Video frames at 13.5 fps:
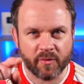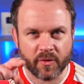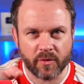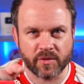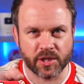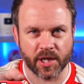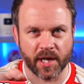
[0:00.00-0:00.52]
the
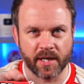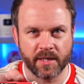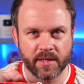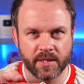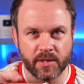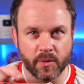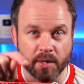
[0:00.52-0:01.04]
future,
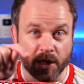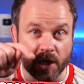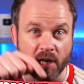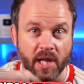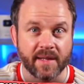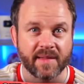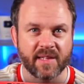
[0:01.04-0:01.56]
you're going to
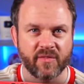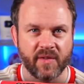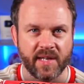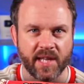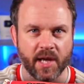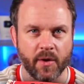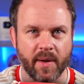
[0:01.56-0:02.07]
like this
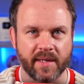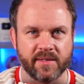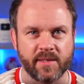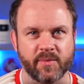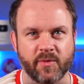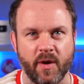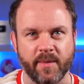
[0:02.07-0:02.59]
video and
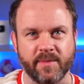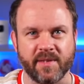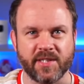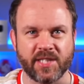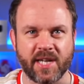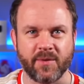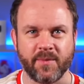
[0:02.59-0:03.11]
subscribe to the
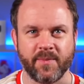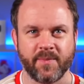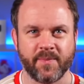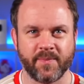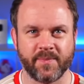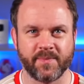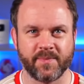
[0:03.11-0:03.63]
channel.
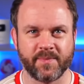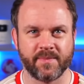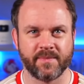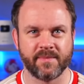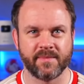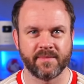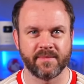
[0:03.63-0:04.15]

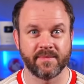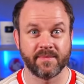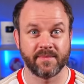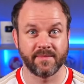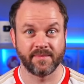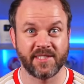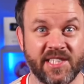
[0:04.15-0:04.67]

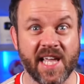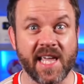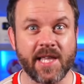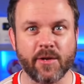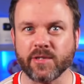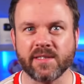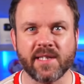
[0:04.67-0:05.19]
See,
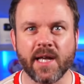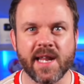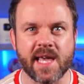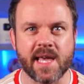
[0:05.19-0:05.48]
you just done